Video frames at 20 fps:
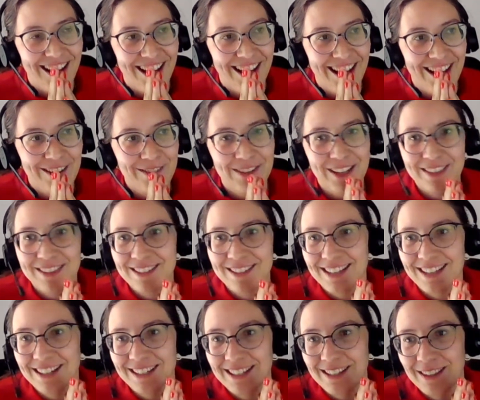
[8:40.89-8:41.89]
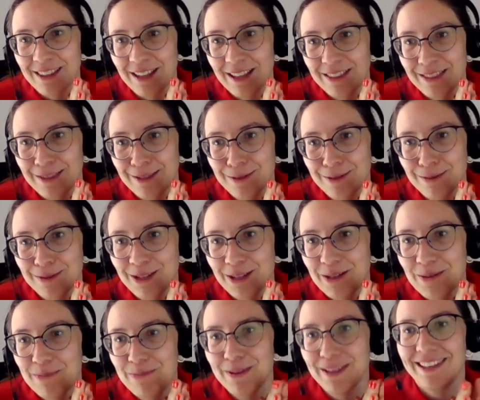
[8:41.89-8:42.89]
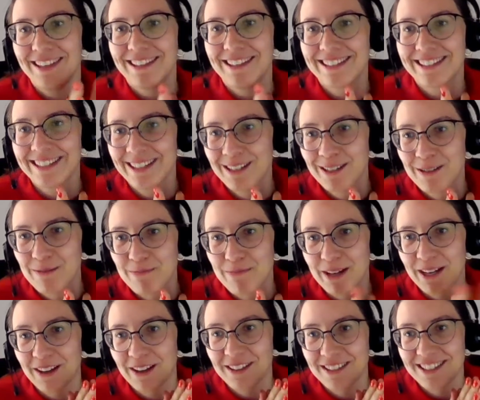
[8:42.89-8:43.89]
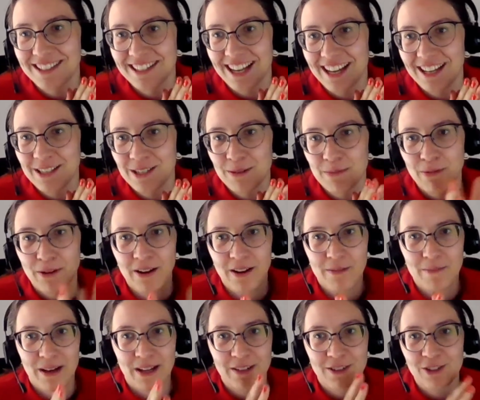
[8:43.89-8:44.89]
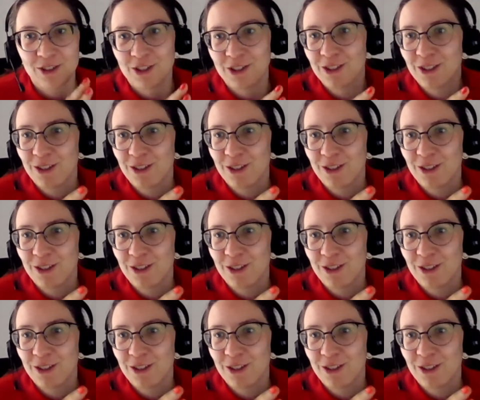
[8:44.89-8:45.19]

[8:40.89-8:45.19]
I kind of had this idea that this is going to be easy because as a product manager,